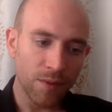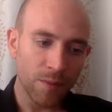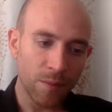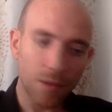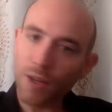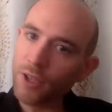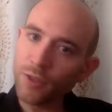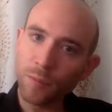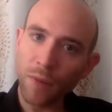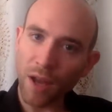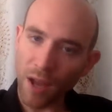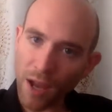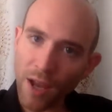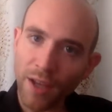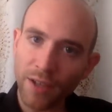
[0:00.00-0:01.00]
put us
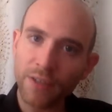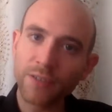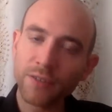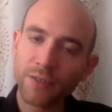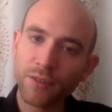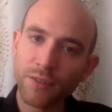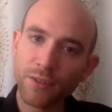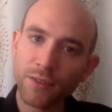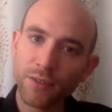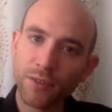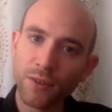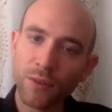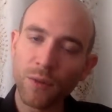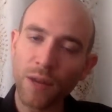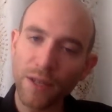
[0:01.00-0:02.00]
behind,
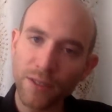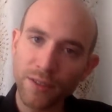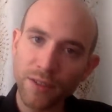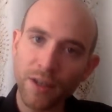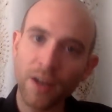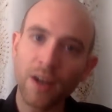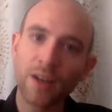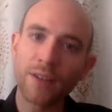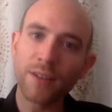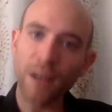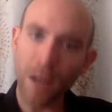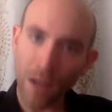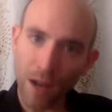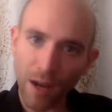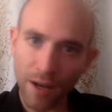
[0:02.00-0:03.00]
waste our
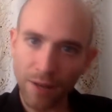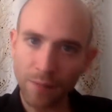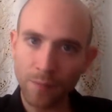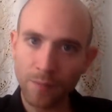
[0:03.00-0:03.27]
time.